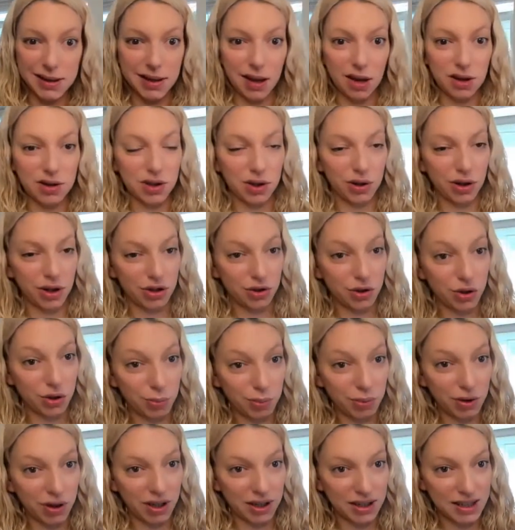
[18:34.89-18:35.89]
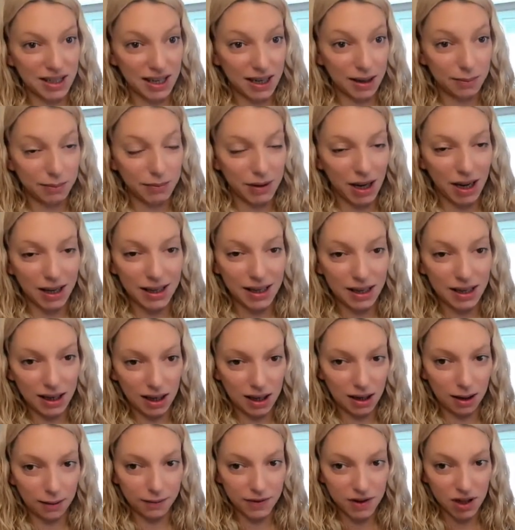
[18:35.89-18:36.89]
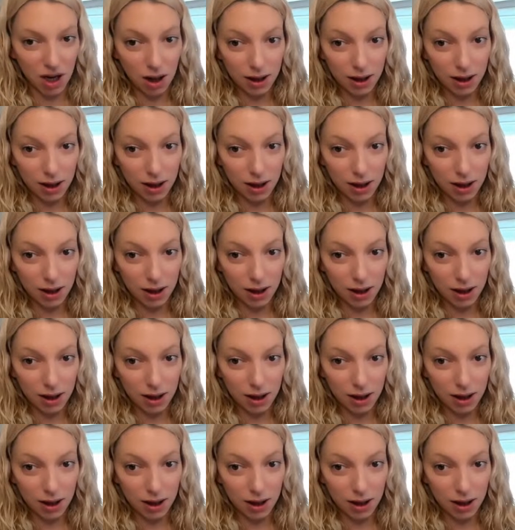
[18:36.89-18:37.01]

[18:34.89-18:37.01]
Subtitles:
is also contributing to him not eating enough